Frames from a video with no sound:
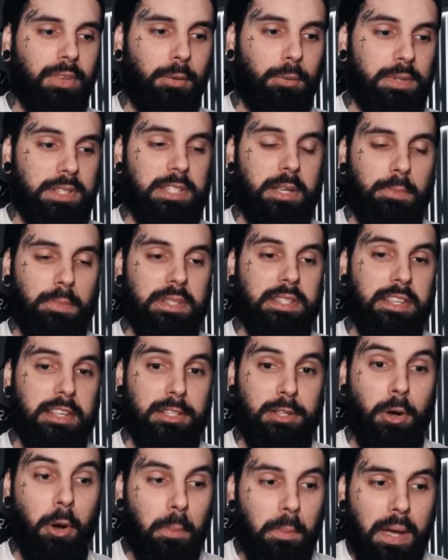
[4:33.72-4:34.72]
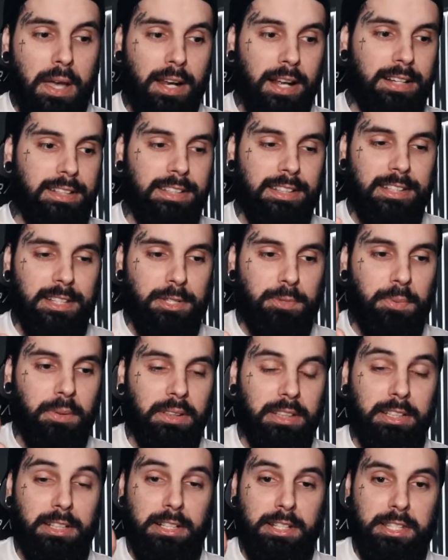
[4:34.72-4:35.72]
when someone says, oh man, I did this
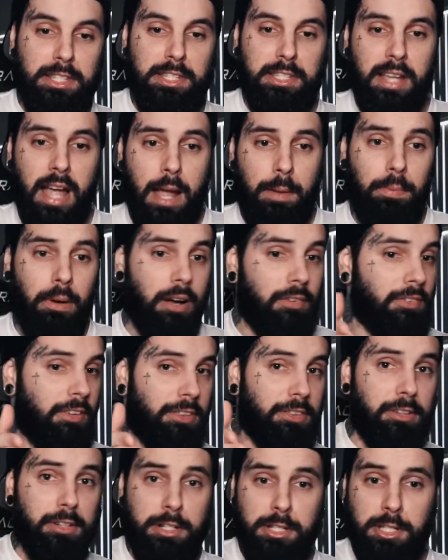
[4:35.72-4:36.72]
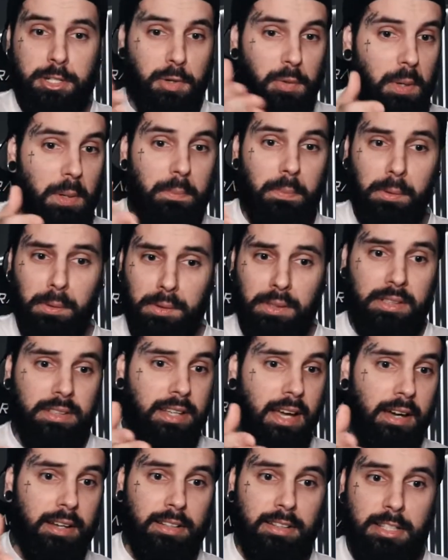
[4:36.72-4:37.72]
really good snipe off a 3rd story
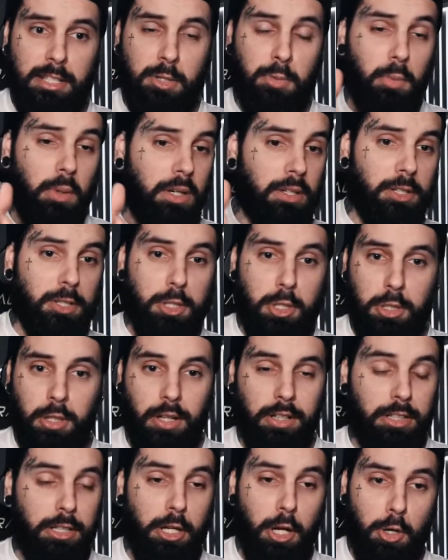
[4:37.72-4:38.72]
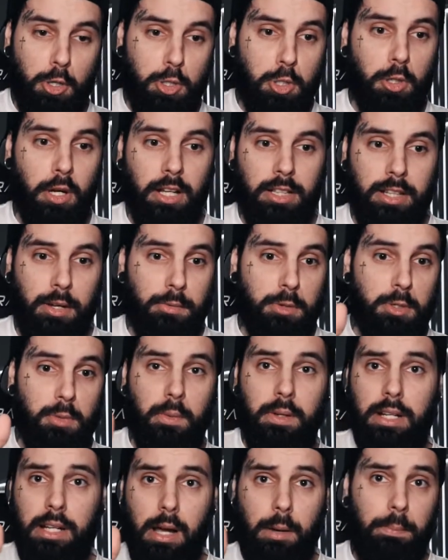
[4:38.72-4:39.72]
building down at this one truck that was
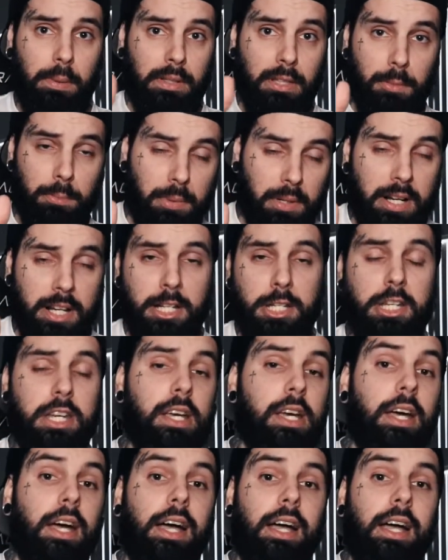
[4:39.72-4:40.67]
running up on the bridge,